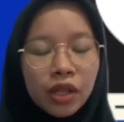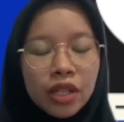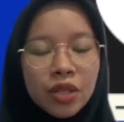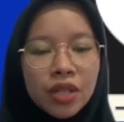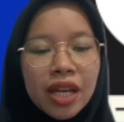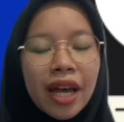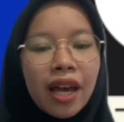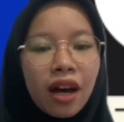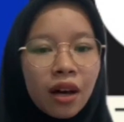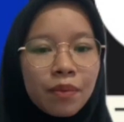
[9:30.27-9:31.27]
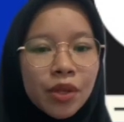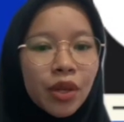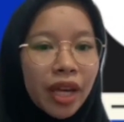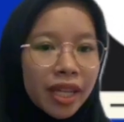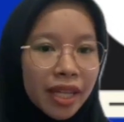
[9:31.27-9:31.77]
I hope you can
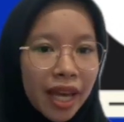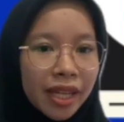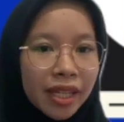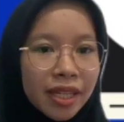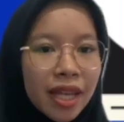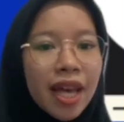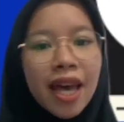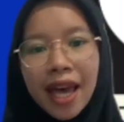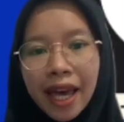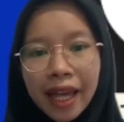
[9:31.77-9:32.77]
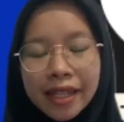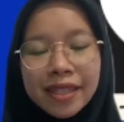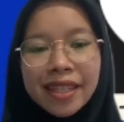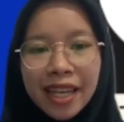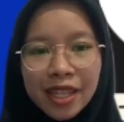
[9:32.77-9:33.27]
get it, and thank you.